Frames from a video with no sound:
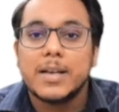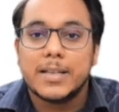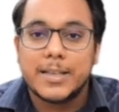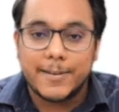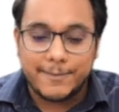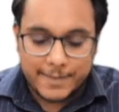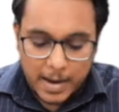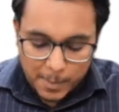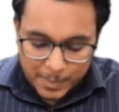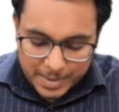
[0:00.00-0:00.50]
the
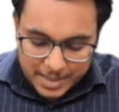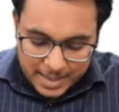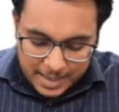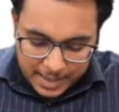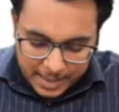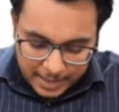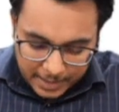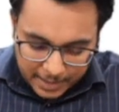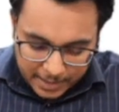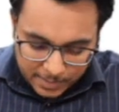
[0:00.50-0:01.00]
family
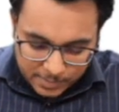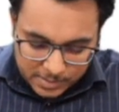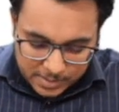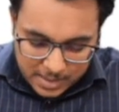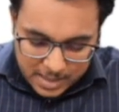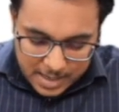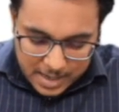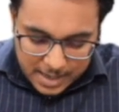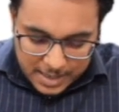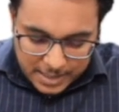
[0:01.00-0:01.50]
incomes.
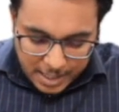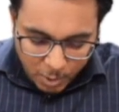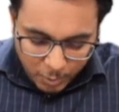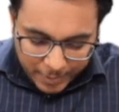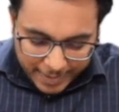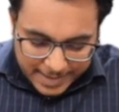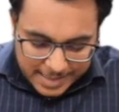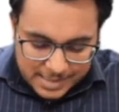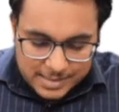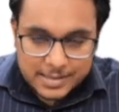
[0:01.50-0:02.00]
Now
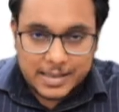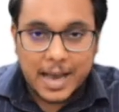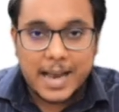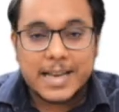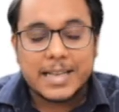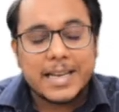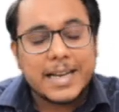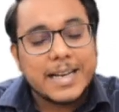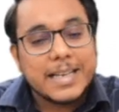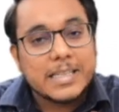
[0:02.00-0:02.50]
guys,
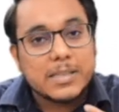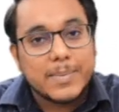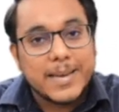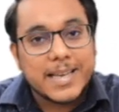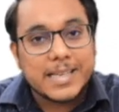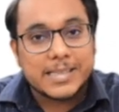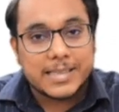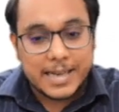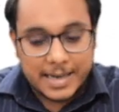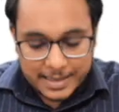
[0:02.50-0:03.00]
it is being
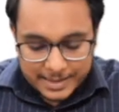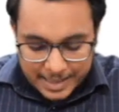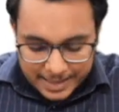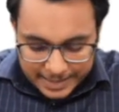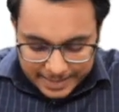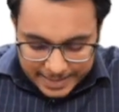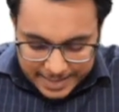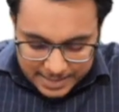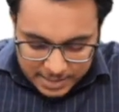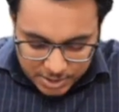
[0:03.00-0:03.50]
said that
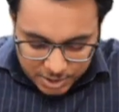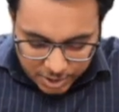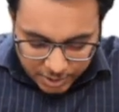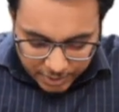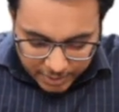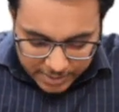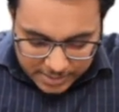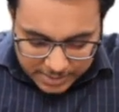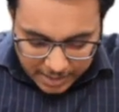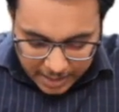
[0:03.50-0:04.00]
these
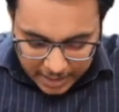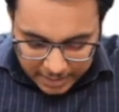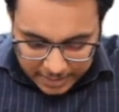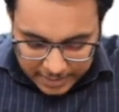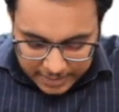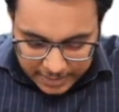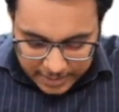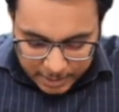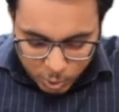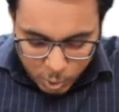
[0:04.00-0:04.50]
children are
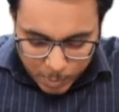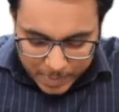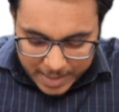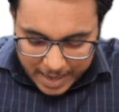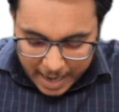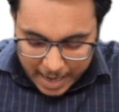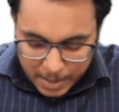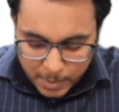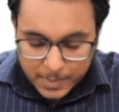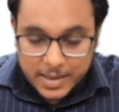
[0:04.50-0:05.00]
needed to be
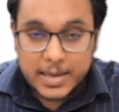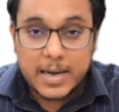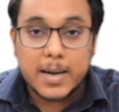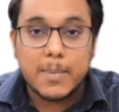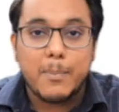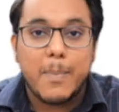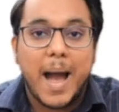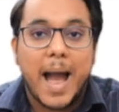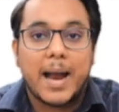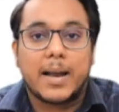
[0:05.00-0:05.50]
admitted
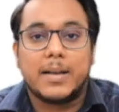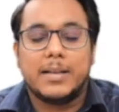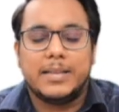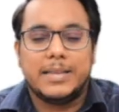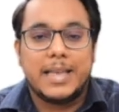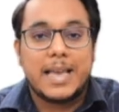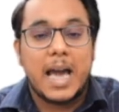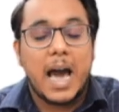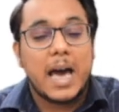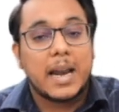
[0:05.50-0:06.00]
back.
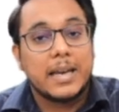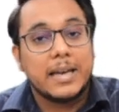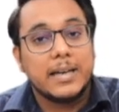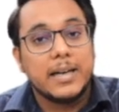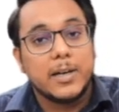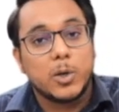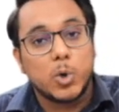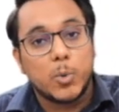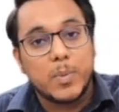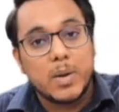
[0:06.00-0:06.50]
They are
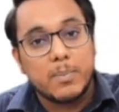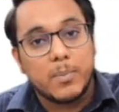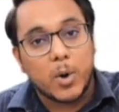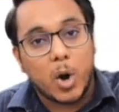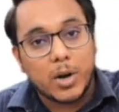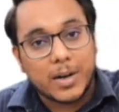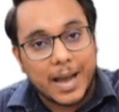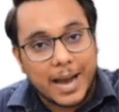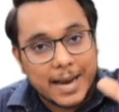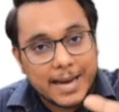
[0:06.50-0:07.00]
needed to be
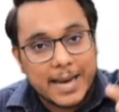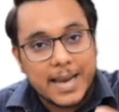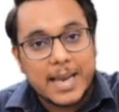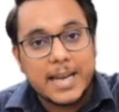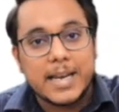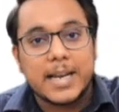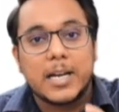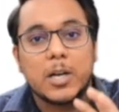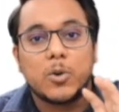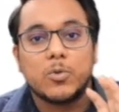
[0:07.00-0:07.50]
brought again
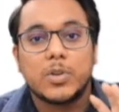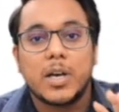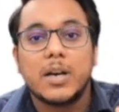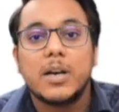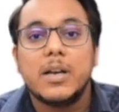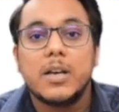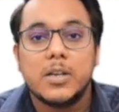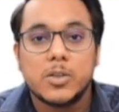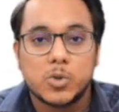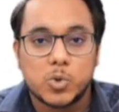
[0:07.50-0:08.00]
into the
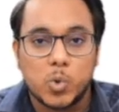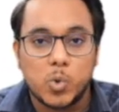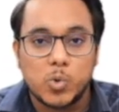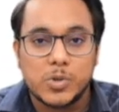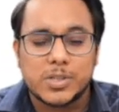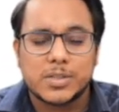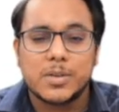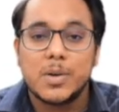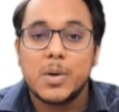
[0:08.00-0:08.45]
schools.